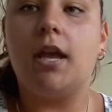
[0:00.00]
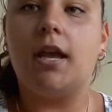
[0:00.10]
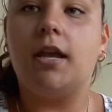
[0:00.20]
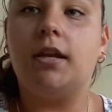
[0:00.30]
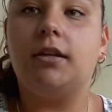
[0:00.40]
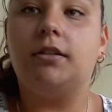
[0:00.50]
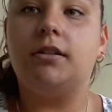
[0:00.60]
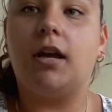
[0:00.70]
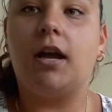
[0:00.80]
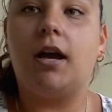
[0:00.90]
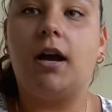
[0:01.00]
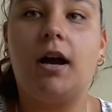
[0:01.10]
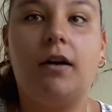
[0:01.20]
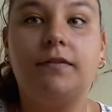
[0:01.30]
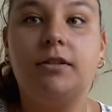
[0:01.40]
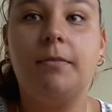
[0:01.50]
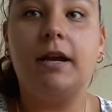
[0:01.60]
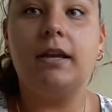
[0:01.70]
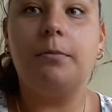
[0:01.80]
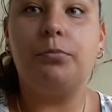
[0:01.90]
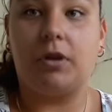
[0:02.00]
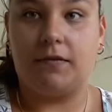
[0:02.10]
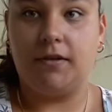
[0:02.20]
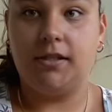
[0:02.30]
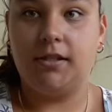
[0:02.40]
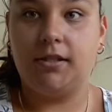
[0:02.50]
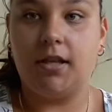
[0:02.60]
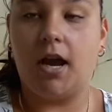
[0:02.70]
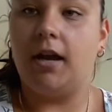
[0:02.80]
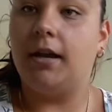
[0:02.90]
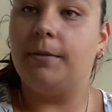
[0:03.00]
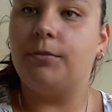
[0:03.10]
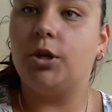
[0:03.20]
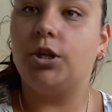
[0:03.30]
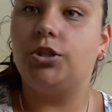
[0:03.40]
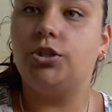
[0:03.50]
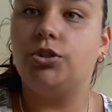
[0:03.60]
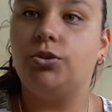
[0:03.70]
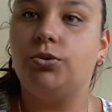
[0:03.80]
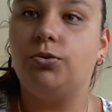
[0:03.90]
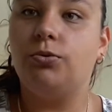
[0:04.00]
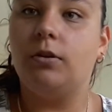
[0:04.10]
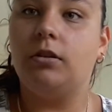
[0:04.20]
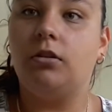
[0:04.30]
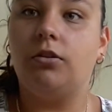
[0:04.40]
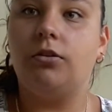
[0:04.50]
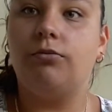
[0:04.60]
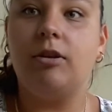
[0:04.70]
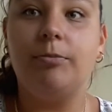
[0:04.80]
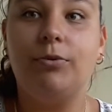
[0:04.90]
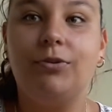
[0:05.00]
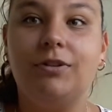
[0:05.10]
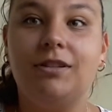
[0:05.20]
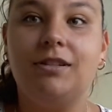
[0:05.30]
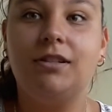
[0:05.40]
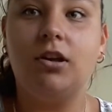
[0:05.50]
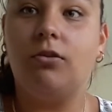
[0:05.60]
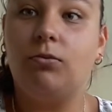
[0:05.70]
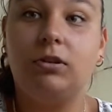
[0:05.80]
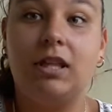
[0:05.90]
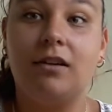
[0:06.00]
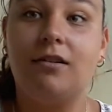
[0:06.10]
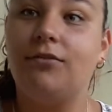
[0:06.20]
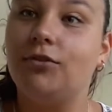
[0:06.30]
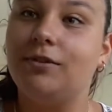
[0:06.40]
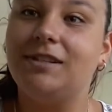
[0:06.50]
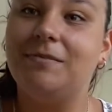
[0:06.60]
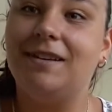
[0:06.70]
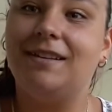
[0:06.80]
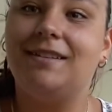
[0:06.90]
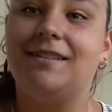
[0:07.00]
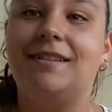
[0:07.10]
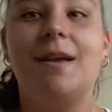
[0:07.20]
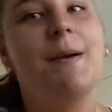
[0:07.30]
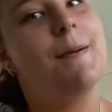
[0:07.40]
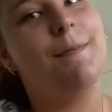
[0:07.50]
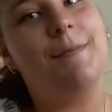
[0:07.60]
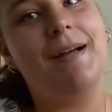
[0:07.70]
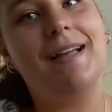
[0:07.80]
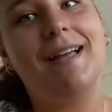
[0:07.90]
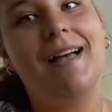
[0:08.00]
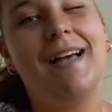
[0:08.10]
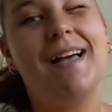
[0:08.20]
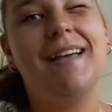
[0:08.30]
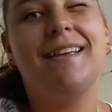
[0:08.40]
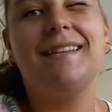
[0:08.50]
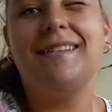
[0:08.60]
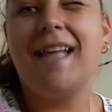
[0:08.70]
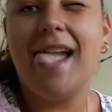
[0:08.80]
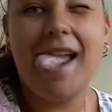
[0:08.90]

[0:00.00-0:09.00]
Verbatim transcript: And after my breakfast, I'm going to do the reborns of what they got for Christmas. Bye guys.